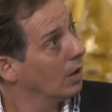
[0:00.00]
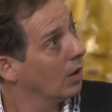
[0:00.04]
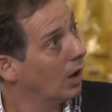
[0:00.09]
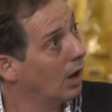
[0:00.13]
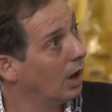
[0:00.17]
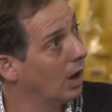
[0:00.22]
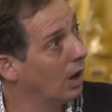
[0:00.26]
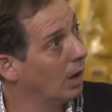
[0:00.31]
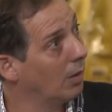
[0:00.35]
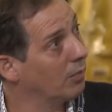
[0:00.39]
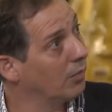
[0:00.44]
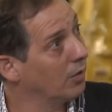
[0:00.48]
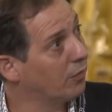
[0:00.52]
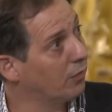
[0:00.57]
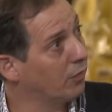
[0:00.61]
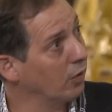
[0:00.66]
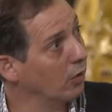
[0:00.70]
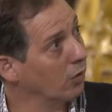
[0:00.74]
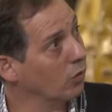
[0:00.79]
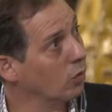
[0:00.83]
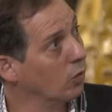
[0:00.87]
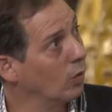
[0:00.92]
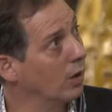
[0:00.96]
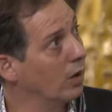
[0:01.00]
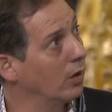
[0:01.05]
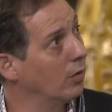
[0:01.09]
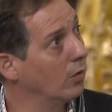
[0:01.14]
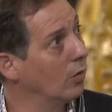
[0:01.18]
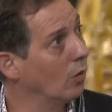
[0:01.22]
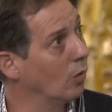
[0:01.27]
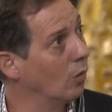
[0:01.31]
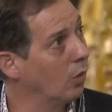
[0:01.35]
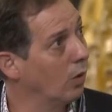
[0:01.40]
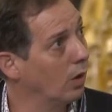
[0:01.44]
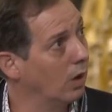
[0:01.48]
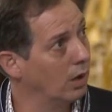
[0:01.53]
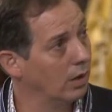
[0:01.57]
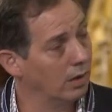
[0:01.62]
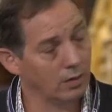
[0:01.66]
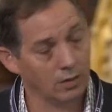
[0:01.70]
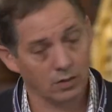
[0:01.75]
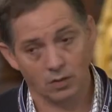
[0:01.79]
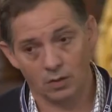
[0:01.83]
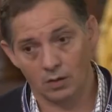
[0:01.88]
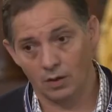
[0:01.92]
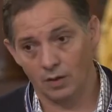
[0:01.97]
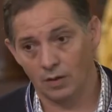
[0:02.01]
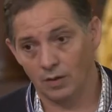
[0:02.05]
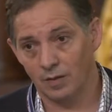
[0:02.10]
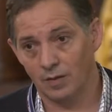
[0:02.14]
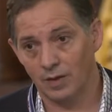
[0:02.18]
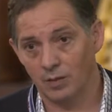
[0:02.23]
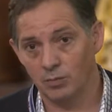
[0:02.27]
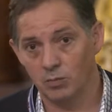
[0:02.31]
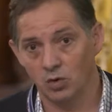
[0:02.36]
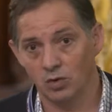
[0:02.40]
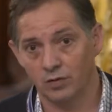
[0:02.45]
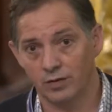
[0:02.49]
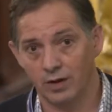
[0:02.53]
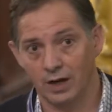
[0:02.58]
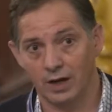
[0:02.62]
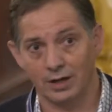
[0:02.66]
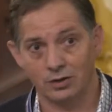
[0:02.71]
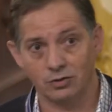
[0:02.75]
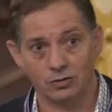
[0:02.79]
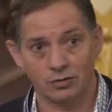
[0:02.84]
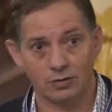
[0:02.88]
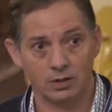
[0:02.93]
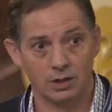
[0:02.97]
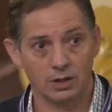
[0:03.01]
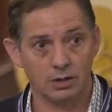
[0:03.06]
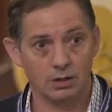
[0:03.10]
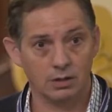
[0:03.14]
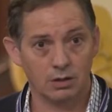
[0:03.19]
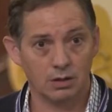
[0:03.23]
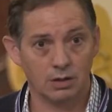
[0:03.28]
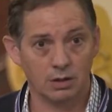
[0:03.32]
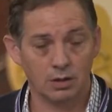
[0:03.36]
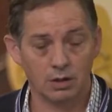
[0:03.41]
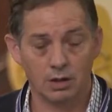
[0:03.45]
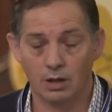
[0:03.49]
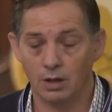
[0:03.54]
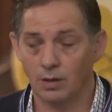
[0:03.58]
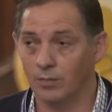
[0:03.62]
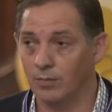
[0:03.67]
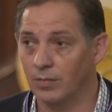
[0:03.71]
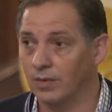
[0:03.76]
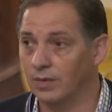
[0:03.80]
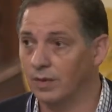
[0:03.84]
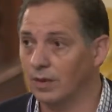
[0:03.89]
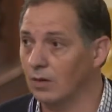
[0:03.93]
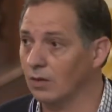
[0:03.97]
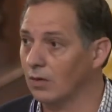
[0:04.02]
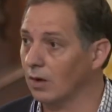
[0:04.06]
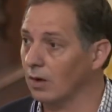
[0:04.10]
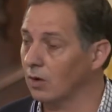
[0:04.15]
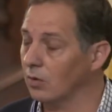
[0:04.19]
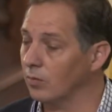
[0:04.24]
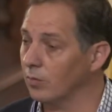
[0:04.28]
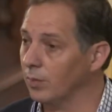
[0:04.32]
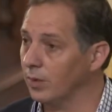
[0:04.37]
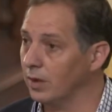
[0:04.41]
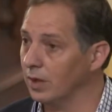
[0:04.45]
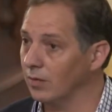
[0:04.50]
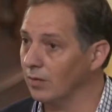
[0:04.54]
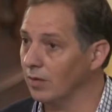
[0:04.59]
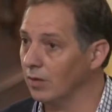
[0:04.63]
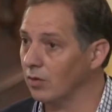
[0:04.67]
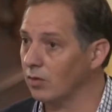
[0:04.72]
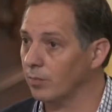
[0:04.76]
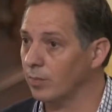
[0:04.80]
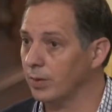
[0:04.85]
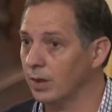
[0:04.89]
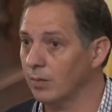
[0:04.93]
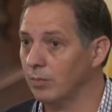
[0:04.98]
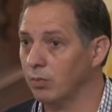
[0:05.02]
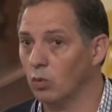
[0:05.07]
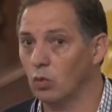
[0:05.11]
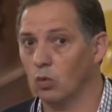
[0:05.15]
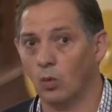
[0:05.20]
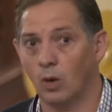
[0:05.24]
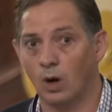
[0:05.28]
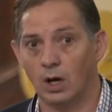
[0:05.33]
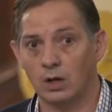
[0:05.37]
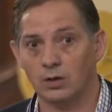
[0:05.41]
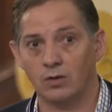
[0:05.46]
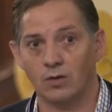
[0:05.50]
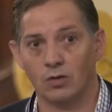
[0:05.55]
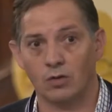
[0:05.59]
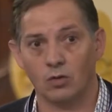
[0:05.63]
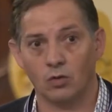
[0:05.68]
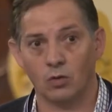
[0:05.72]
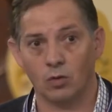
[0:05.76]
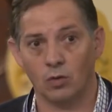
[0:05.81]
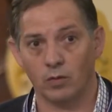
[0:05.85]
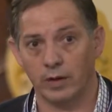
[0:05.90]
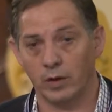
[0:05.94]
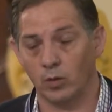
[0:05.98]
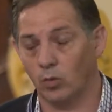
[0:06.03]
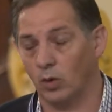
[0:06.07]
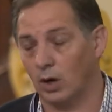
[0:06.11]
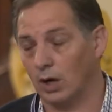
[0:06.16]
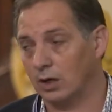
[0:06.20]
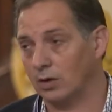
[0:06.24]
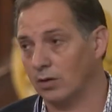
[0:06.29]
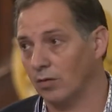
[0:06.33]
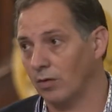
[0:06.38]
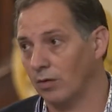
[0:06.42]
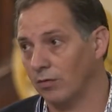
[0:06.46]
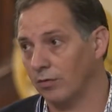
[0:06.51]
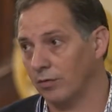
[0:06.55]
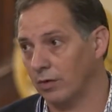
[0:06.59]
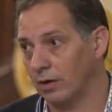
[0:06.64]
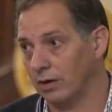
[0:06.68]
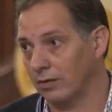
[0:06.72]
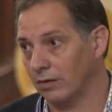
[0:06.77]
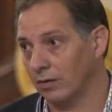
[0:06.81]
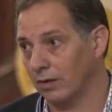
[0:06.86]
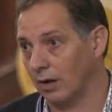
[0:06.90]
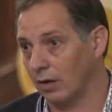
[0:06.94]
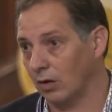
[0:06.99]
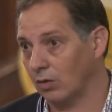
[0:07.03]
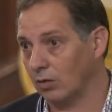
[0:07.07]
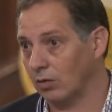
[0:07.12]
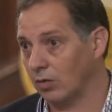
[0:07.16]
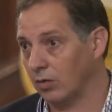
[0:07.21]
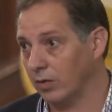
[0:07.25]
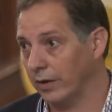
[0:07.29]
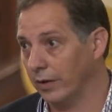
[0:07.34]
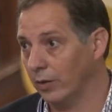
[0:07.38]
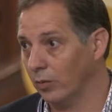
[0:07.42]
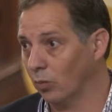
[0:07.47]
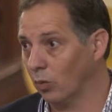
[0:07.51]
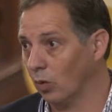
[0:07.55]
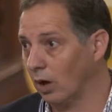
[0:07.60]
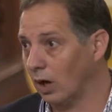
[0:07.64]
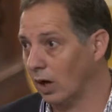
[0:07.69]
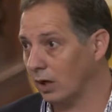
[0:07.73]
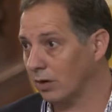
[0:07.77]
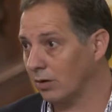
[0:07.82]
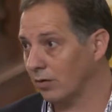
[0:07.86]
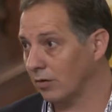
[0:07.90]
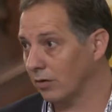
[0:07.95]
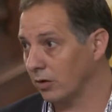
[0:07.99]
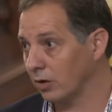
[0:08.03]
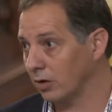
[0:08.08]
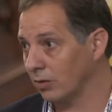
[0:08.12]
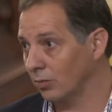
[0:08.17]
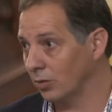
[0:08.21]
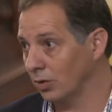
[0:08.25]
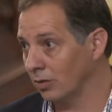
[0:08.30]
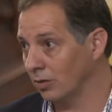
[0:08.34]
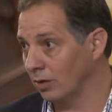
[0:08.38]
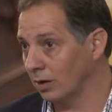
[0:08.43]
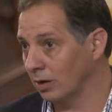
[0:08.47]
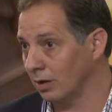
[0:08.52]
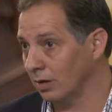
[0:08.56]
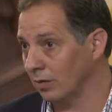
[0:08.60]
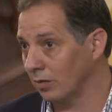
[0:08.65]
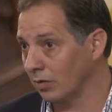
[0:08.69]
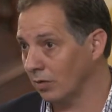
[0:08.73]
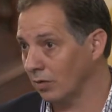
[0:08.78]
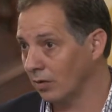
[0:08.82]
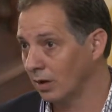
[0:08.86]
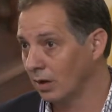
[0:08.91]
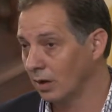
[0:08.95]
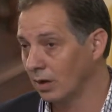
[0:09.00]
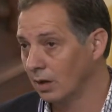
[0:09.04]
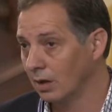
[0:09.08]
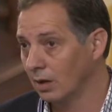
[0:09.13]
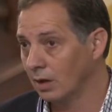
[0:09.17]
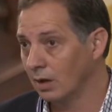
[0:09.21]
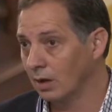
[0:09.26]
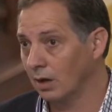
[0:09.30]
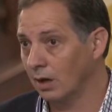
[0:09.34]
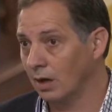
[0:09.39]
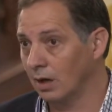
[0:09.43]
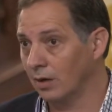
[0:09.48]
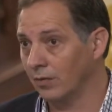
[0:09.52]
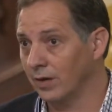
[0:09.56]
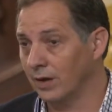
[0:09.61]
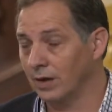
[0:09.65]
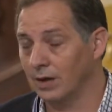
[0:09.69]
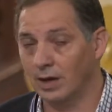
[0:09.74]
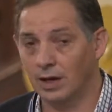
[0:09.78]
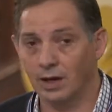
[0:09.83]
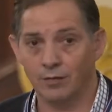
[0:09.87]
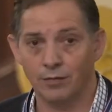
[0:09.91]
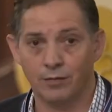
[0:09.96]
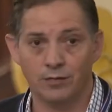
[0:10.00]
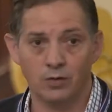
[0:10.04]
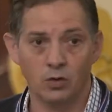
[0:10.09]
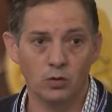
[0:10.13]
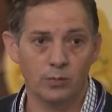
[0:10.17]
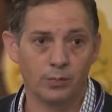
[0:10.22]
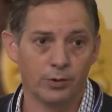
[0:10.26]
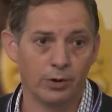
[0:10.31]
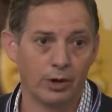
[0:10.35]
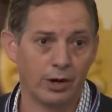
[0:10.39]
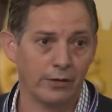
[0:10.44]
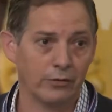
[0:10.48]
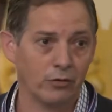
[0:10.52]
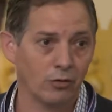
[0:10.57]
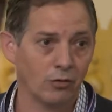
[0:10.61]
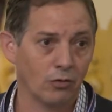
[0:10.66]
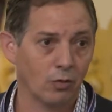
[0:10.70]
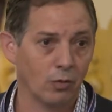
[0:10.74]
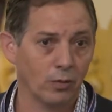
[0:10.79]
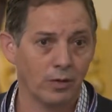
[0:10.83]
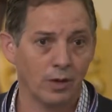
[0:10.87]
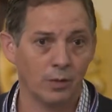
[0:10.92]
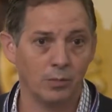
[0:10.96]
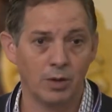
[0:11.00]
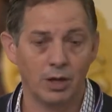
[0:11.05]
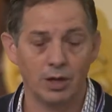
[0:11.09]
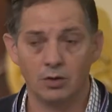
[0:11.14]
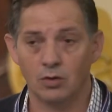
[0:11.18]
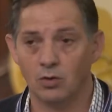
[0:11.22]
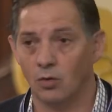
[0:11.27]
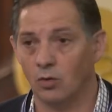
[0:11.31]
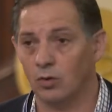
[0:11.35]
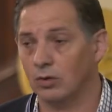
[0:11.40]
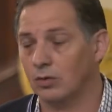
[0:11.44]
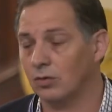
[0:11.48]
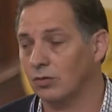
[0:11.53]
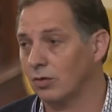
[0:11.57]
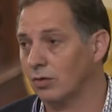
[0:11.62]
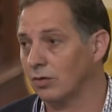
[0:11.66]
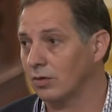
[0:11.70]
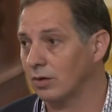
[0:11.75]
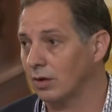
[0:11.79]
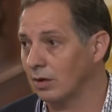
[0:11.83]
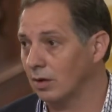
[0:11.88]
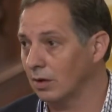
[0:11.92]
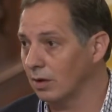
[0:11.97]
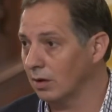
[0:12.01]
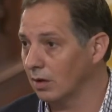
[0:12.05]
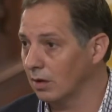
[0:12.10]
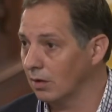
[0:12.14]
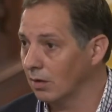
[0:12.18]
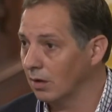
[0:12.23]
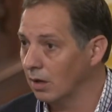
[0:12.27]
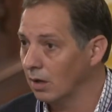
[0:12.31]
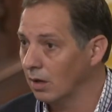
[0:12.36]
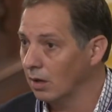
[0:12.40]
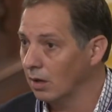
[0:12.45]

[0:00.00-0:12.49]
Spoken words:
the first one was they move naturally. These are people who walk to school. They walk to their friend's house. They walk to their communities. They didn't have food processors when they made corn tortillas.